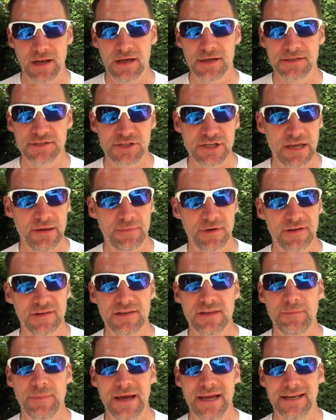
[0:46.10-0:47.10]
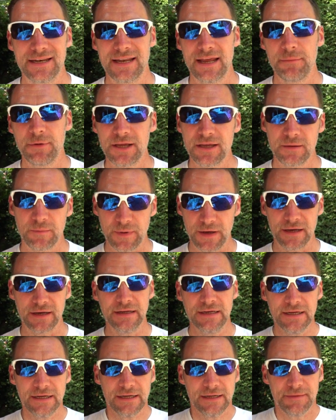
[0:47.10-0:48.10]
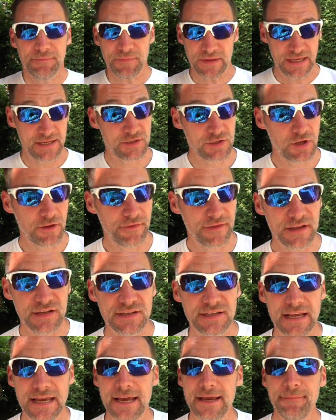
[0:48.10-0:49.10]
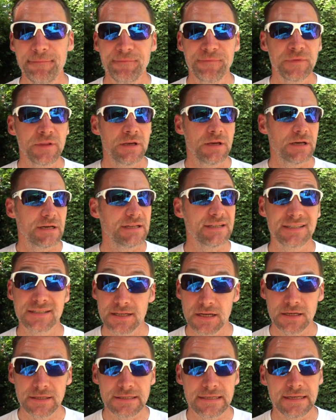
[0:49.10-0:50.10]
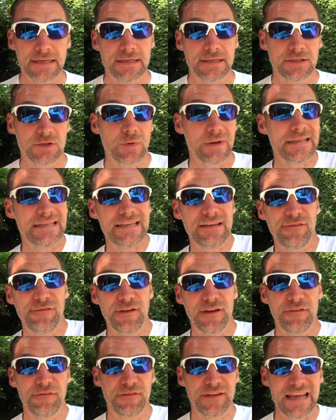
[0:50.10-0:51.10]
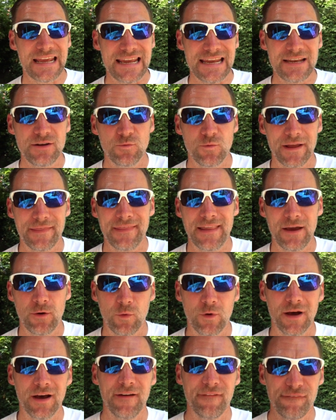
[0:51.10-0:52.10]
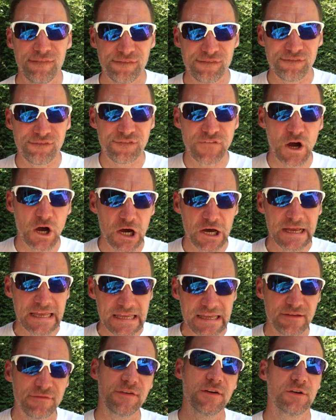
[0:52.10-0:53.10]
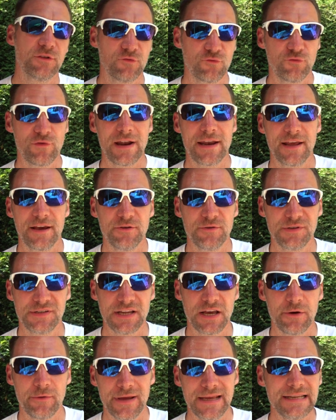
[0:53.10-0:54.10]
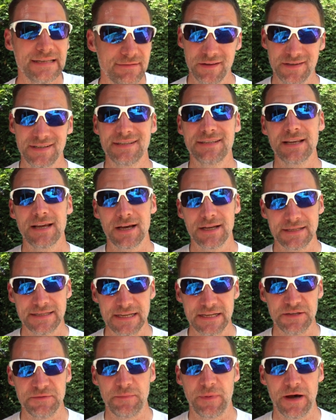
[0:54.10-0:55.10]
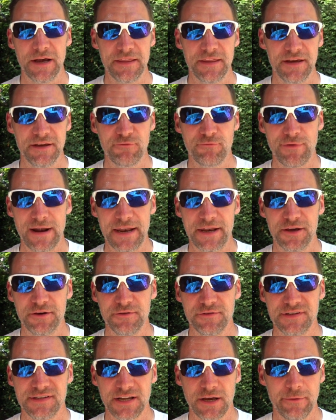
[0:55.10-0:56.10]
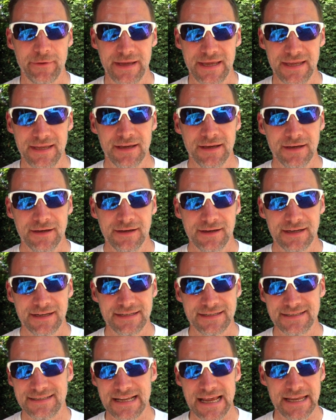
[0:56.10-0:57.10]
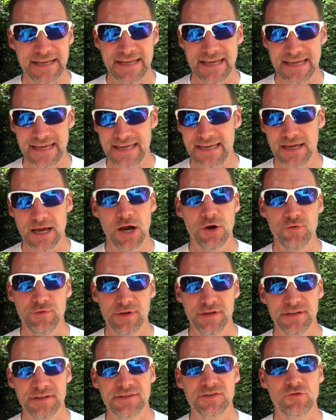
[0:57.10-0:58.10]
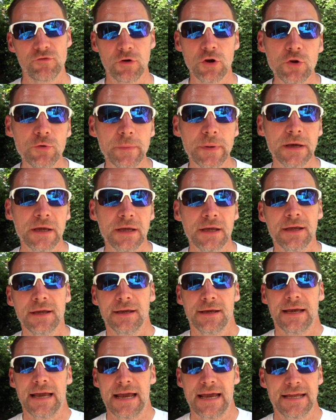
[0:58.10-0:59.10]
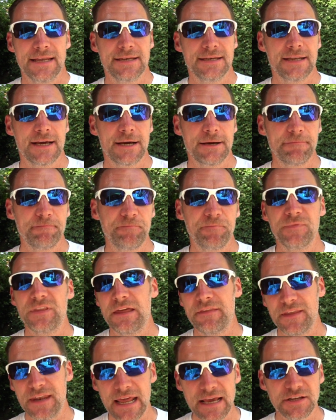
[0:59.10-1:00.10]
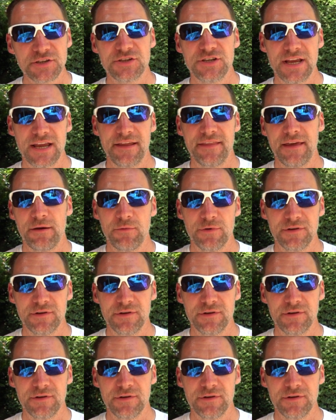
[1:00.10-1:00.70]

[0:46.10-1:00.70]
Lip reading: last year because of the pandemic, but it's on this year. It started in 2015 when there were 5 Renault Zoes, started by the Renault Zoe and ZE owners group. And then the next year they